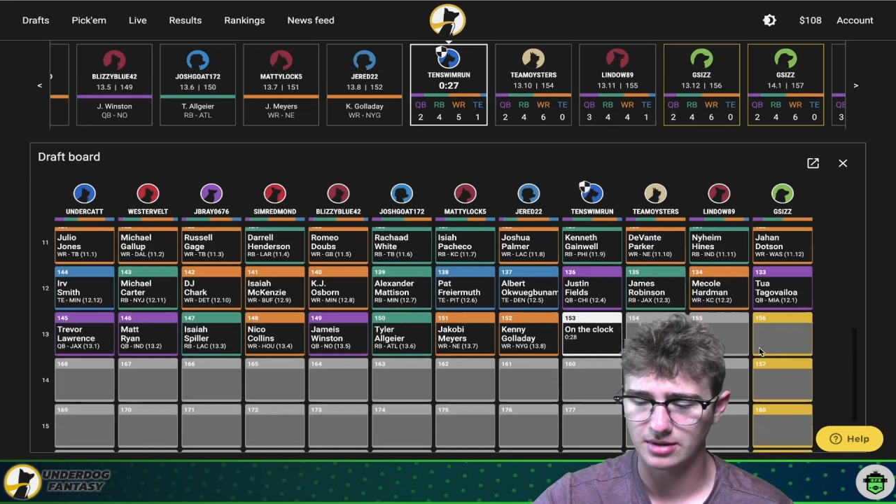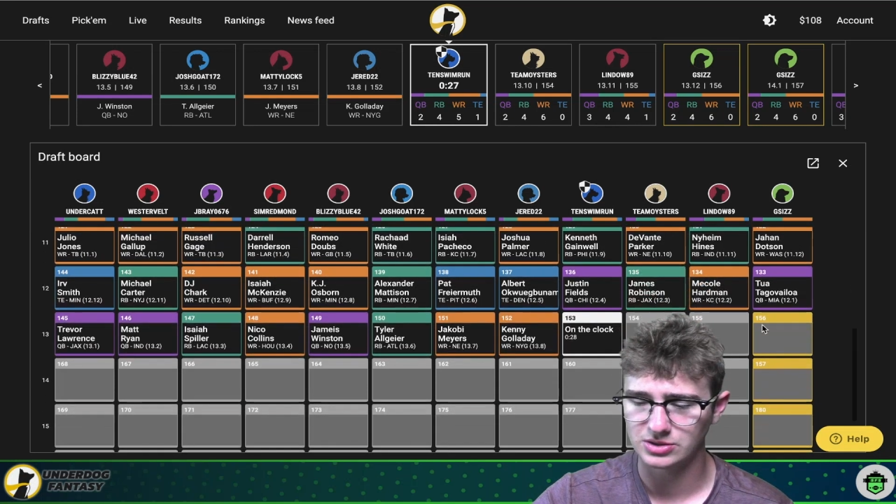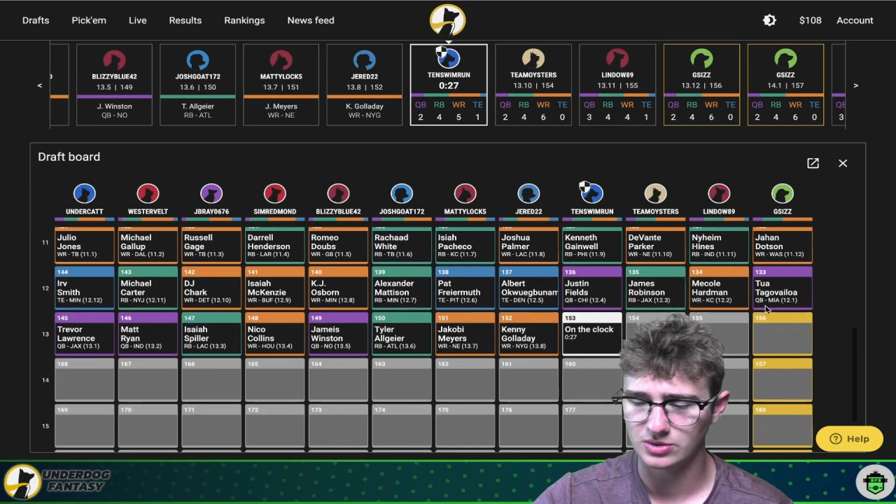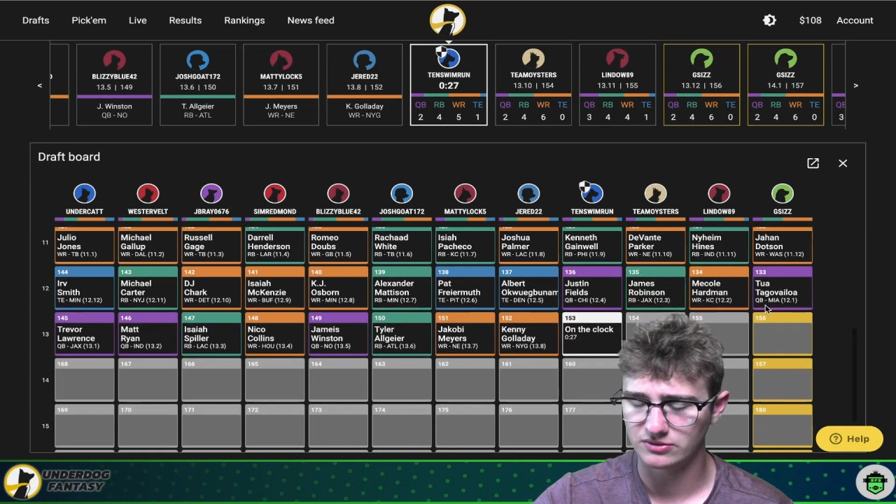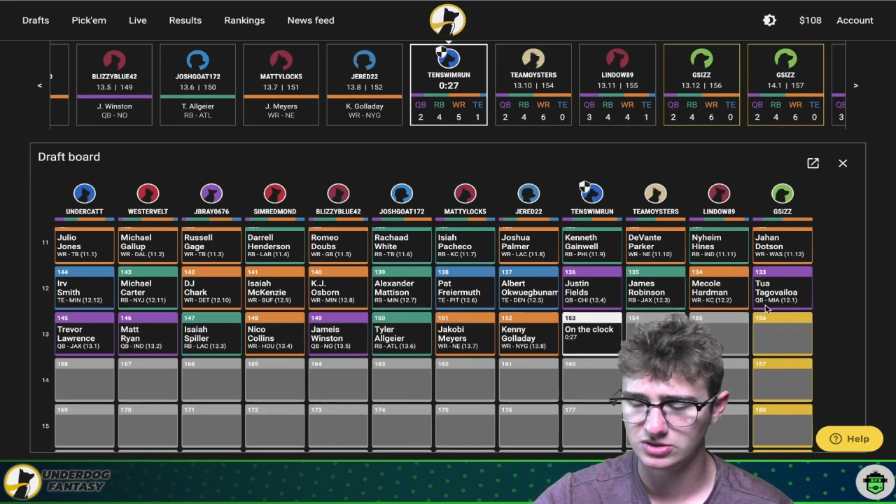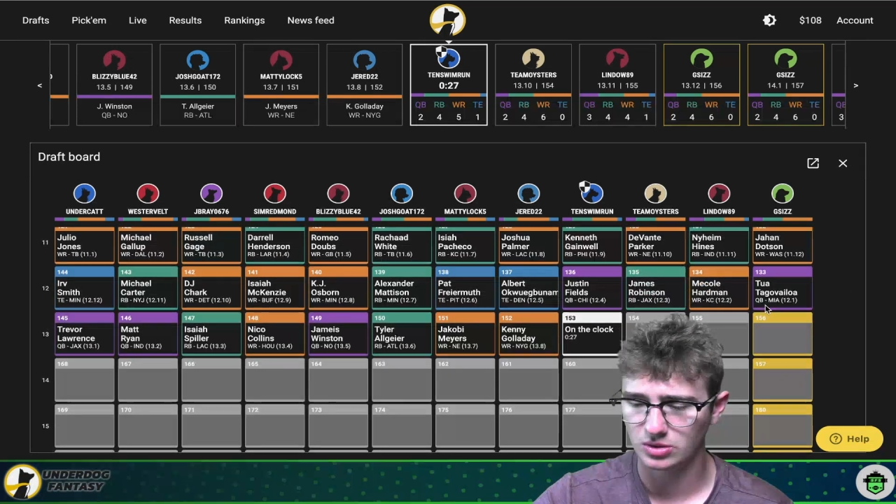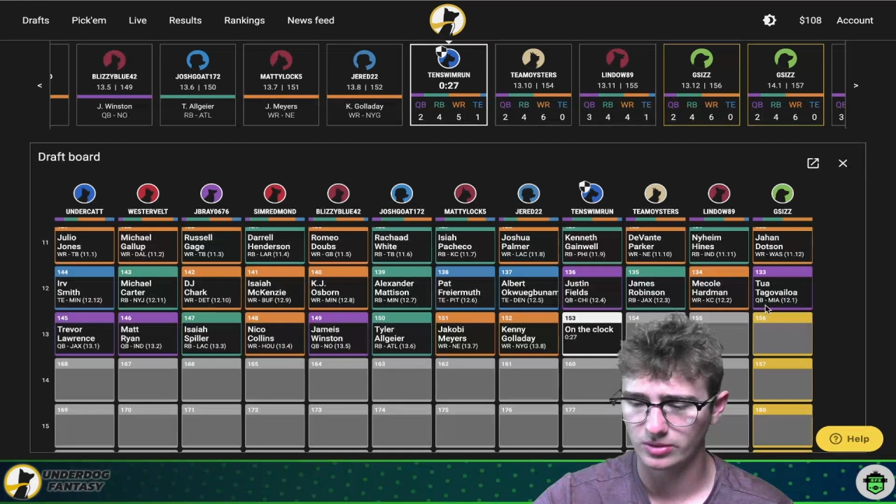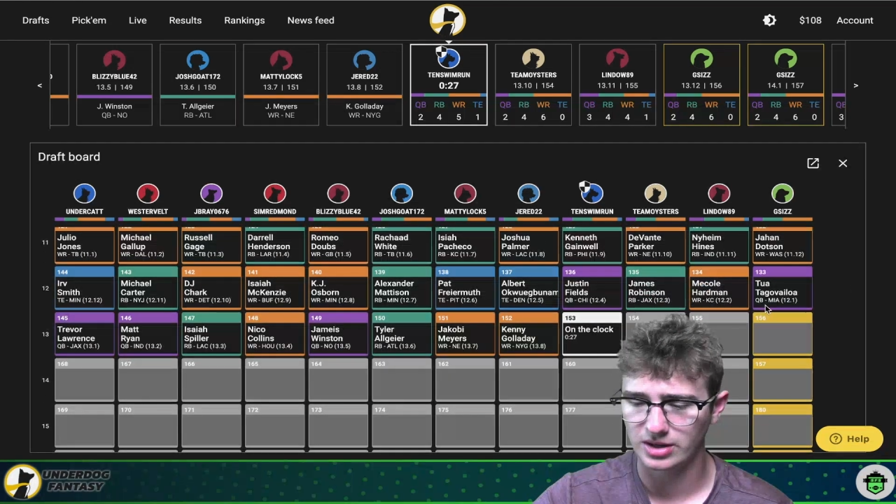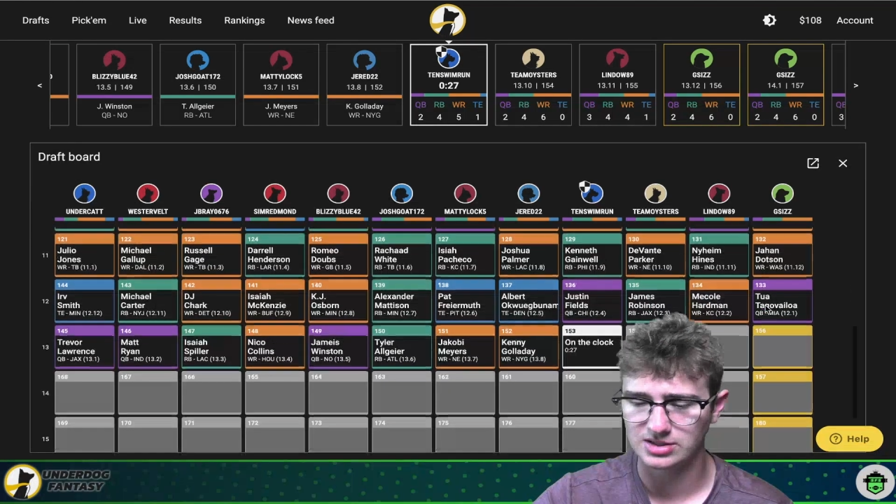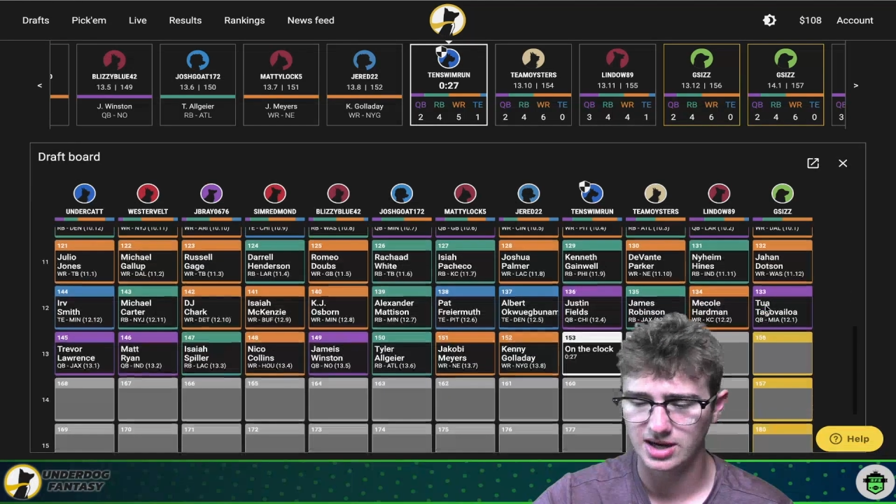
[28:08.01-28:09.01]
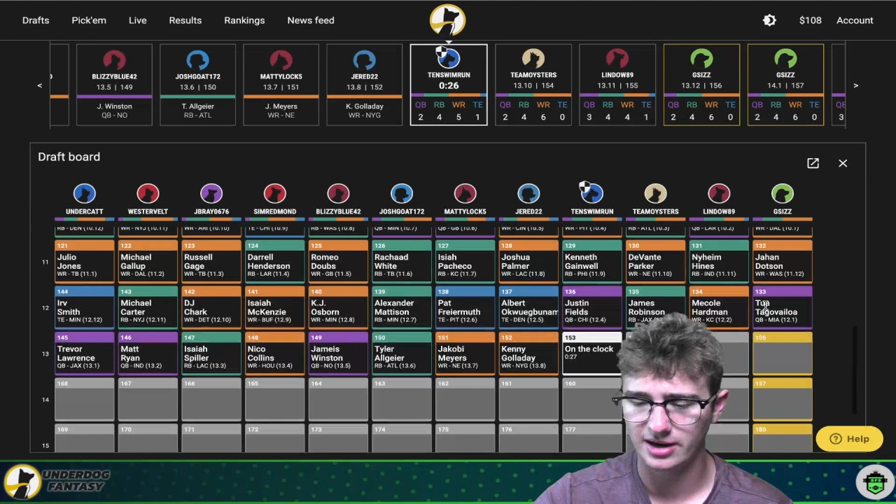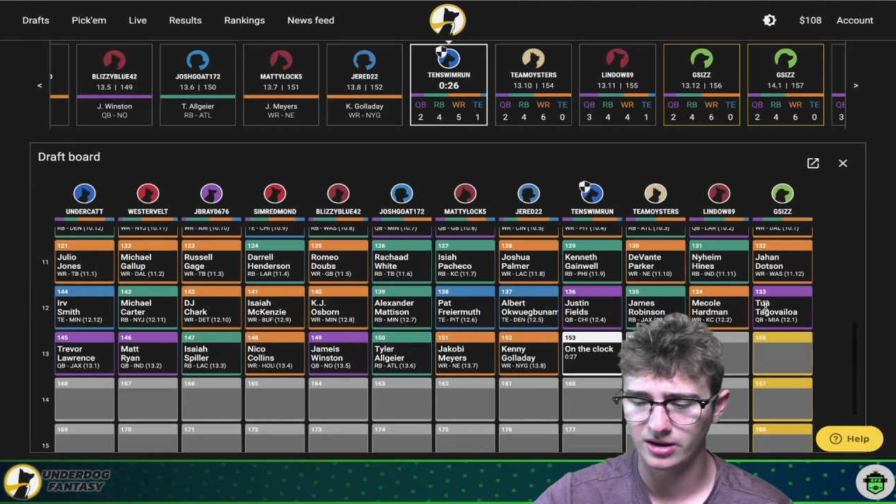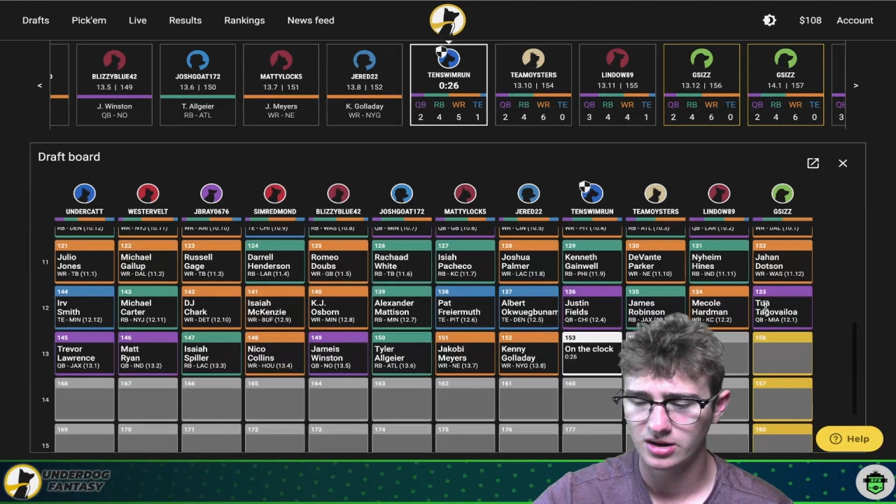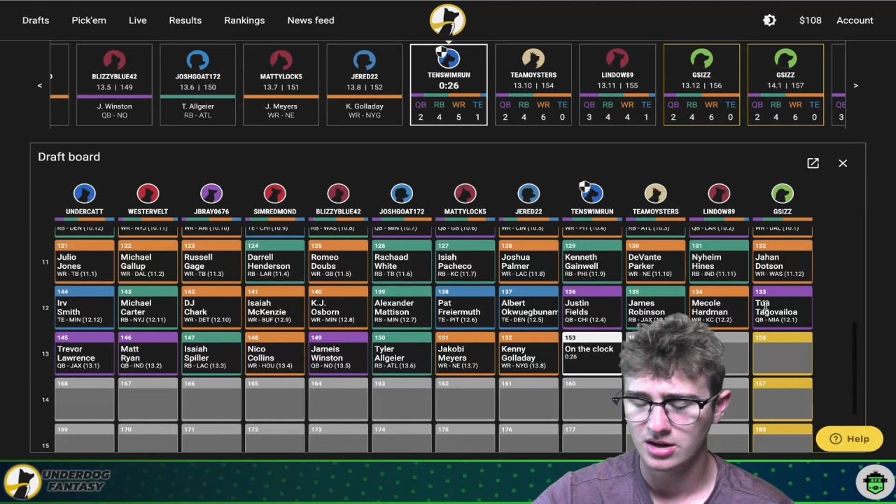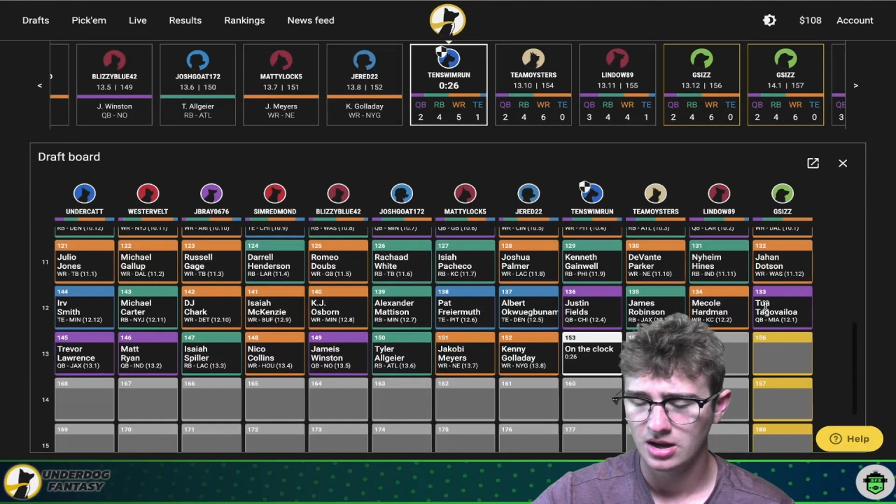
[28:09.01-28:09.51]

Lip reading: I do have Tua ranked higher.